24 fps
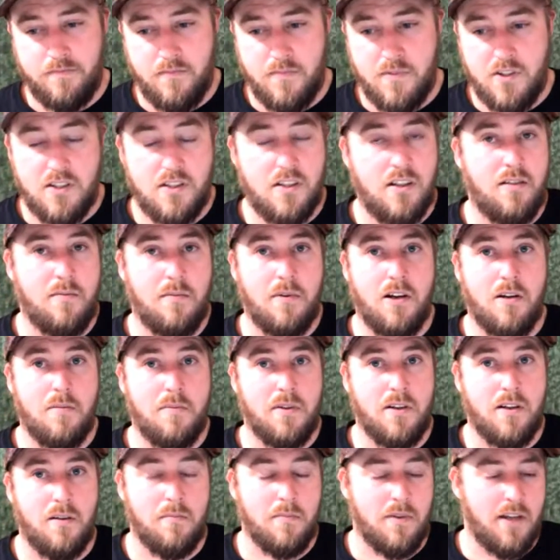So I'm
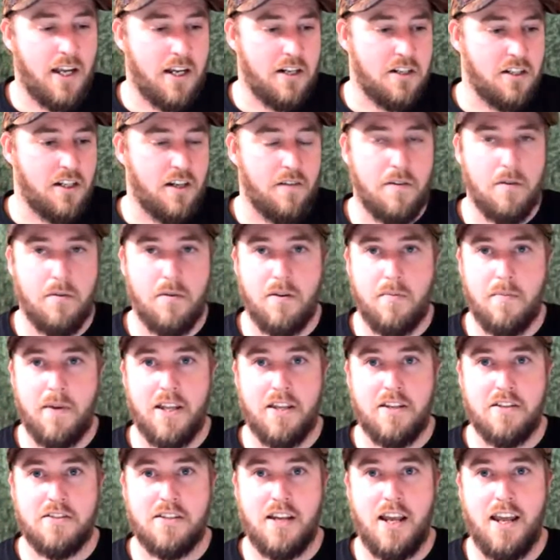hoping I'm catching everyone
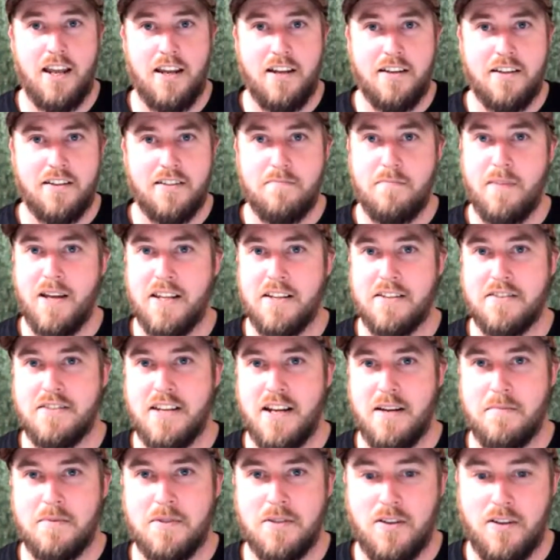about the
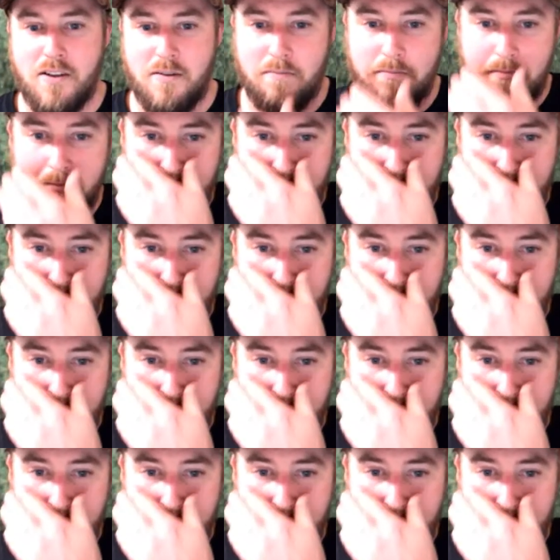same time.